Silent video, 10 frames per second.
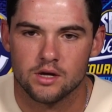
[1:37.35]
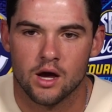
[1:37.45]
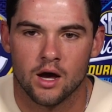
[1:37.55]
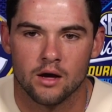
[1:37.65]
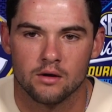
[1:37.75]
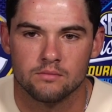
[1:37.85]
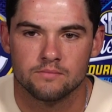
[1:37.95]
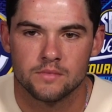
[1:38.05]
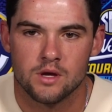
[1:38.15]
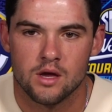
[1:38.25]

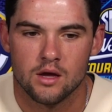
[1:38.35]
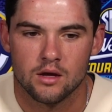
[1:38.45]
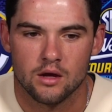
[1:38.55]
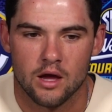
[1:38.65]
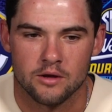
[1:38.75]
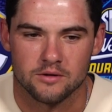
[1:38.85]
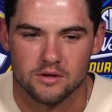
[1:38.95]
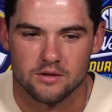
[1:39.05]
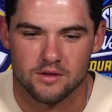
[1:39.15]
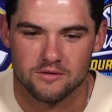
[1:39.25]

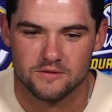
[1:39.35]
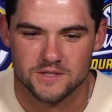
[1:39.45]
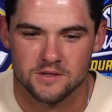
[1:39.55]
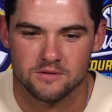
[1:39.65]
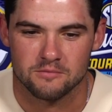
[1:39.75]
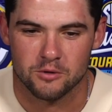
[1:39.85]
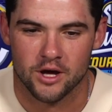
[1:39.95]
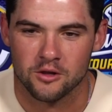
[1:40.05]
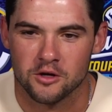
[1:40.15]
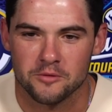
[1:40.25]
And to what I
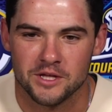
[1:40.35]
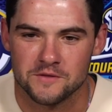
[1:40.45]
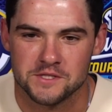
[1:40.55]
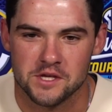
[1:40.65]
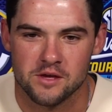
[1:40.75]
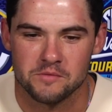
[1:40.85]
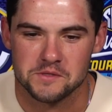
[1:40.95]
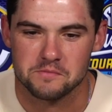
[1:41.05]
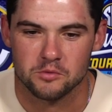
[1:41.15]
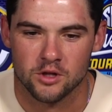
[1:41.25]
learned about this team
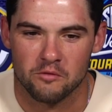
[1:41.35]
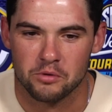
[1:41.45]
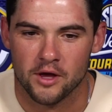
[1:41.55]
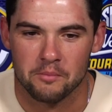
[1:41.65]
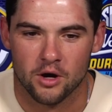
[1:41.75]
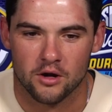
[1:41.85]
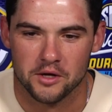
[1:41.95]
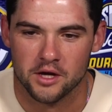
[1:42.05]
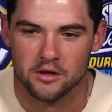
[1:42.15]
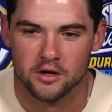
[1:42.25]
is we love playing ball
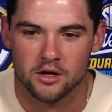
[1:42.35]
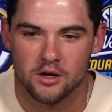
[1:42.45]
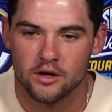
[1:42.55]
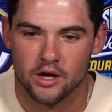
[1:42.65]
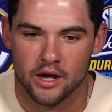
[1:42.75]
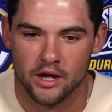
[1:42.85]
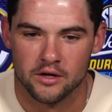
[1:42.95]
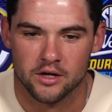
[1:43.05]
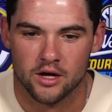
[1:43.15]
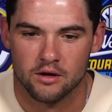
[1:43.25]
together.
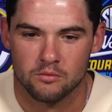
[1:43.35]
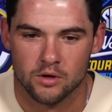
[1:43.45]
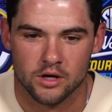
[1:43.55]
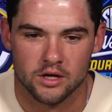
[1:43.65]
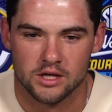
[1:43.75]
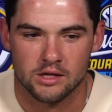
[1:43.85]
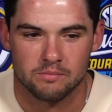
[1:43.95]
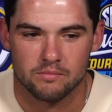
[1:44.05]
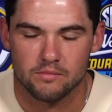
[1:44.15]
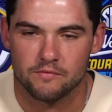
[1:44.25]
And we're going to
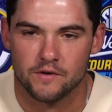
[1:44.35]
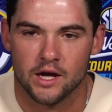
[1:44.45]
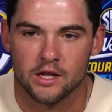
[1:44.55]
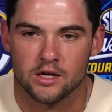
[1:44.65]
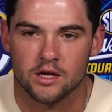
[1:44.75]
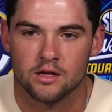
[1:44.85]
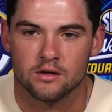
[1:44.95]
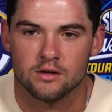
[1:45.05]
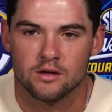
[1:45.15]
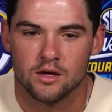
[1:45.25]
keep fighting
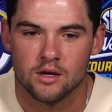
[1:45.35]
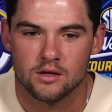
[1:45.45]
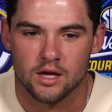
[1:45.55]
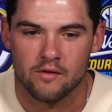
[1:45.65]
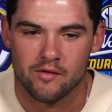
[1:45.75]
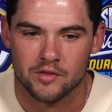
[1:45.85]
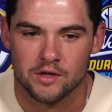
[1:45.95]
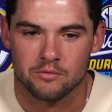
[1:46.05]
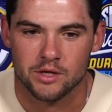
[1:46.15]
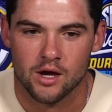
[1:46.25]
and give
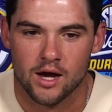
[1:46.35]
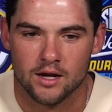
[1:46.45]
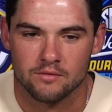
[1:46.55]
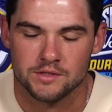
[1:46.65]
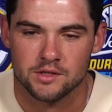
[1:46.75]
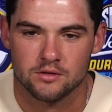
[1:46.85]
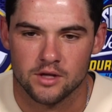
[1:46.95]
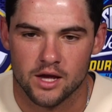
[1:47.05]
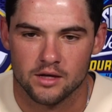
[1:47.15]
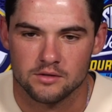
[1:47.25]
everything we got every single day.